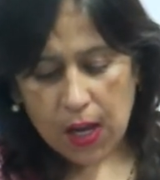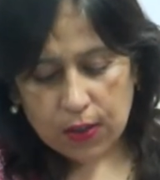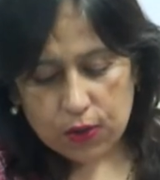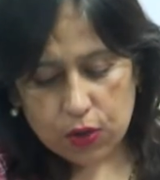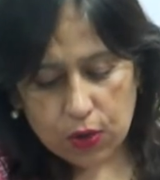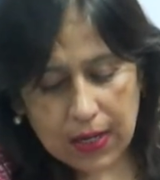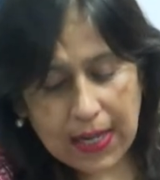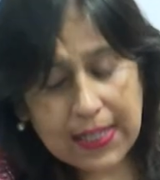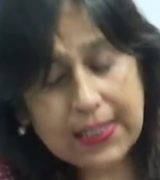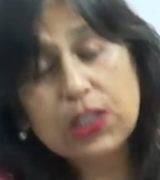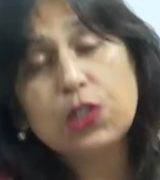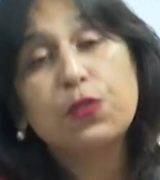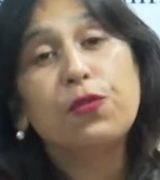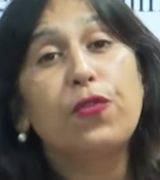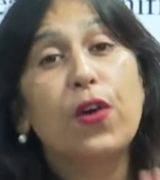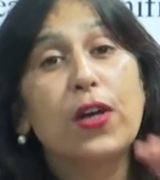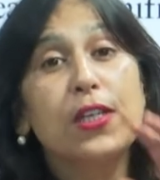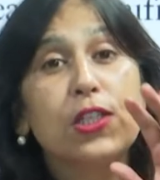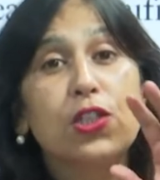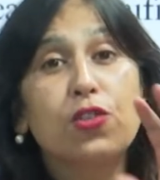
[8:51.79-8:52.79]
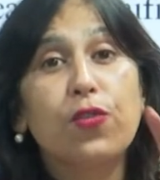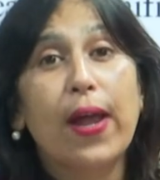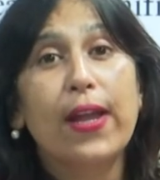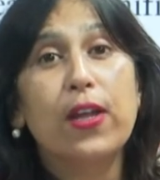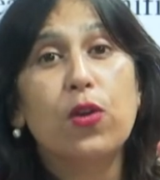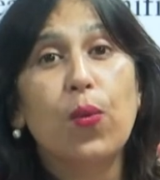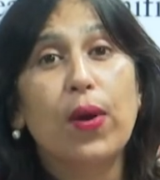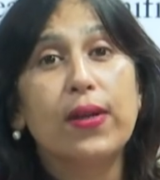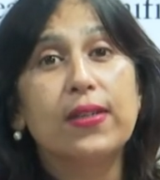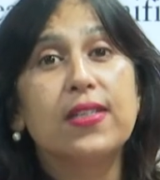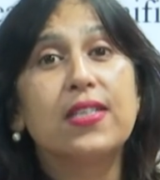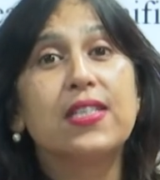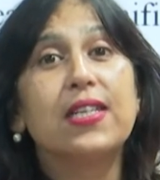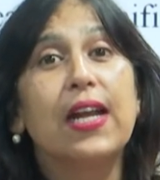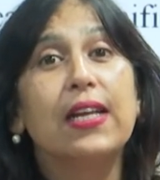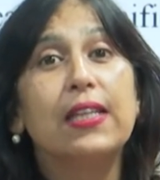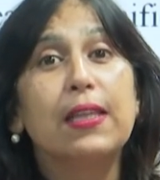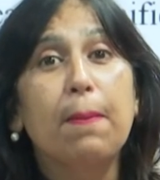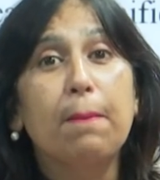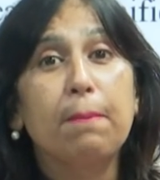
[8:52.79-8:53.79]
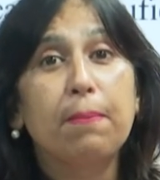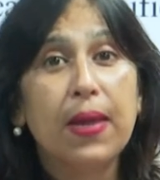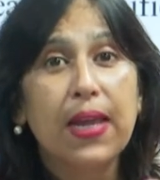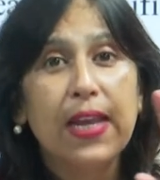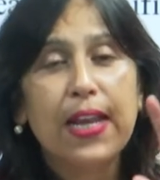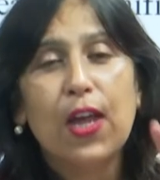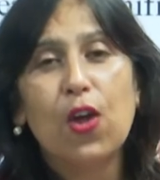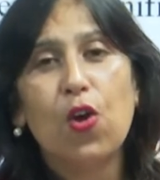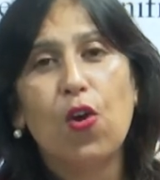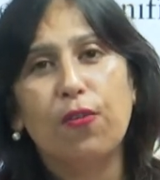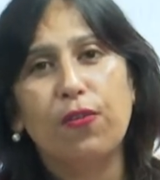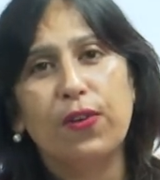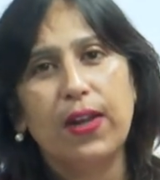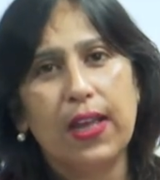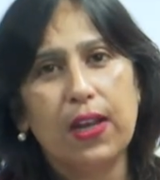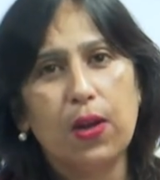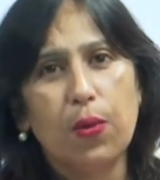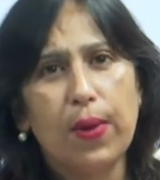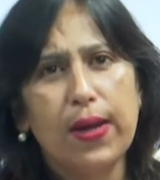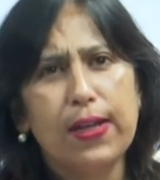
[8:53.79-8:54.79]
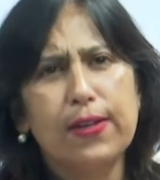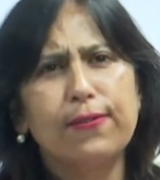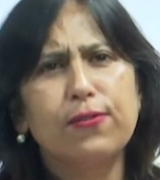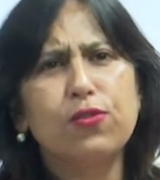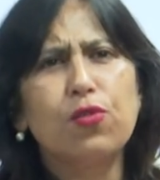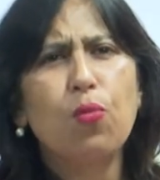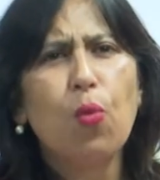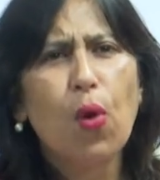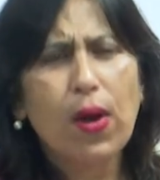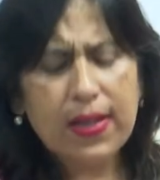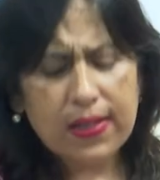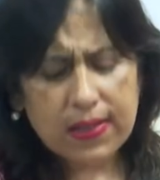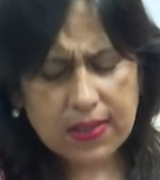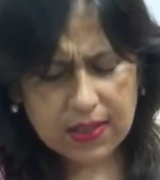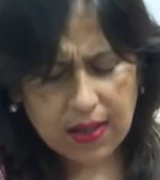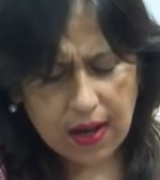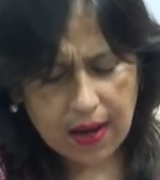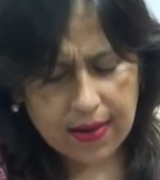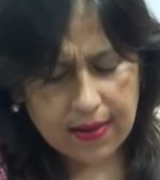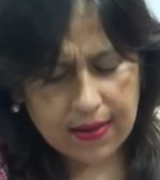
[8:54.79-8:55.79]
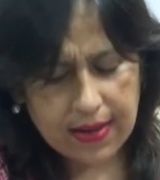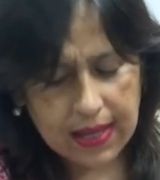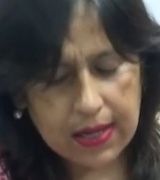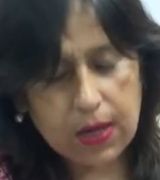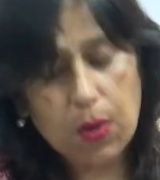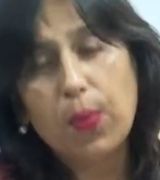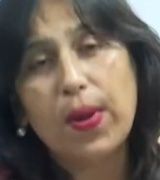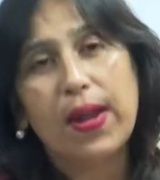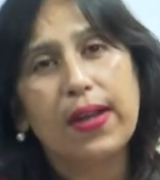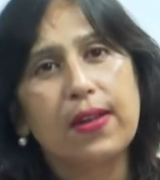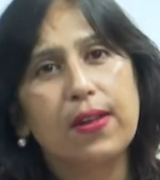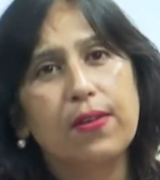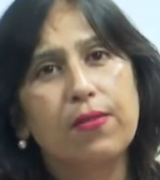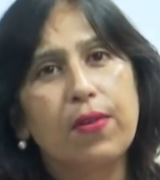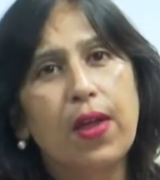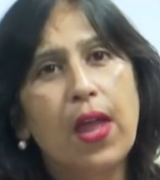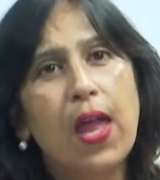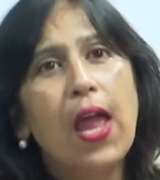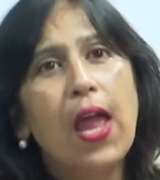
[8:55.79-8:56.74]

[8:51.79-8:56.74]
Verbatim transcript: So, let us first try to understand the meaning of of derivative. So, what is a derivative?